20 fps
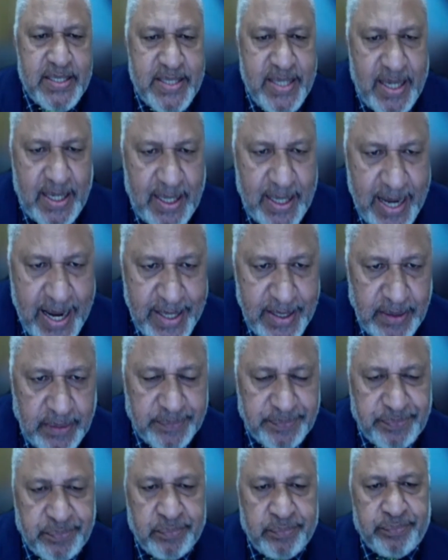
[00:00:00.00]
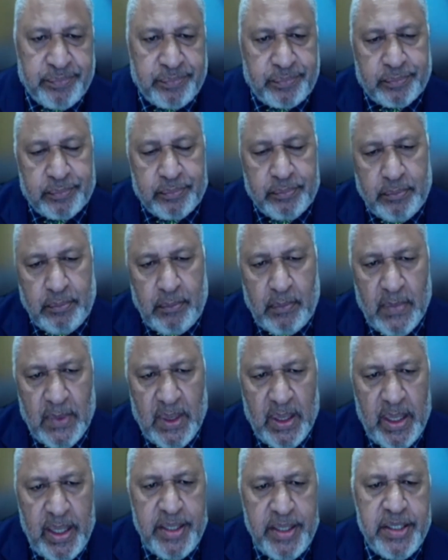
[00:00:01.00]
is their land
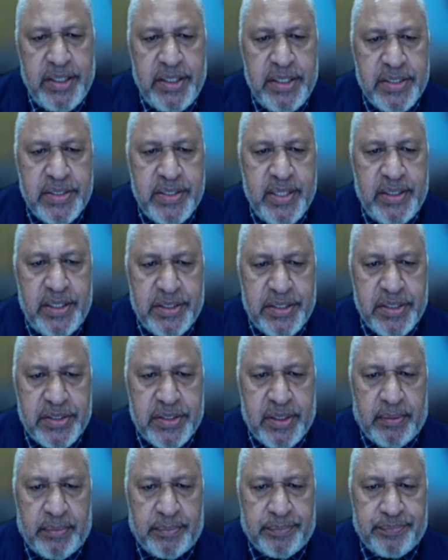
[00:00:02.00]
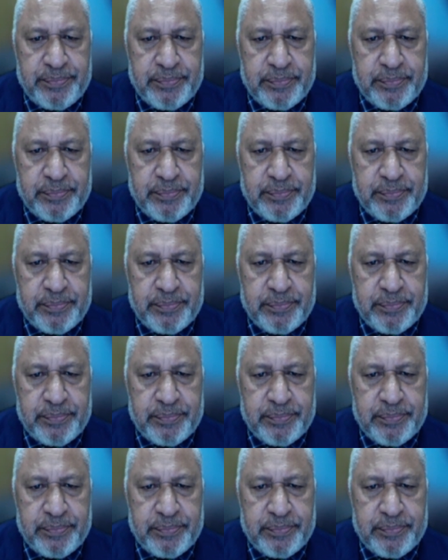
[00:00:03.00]
and it is their decision.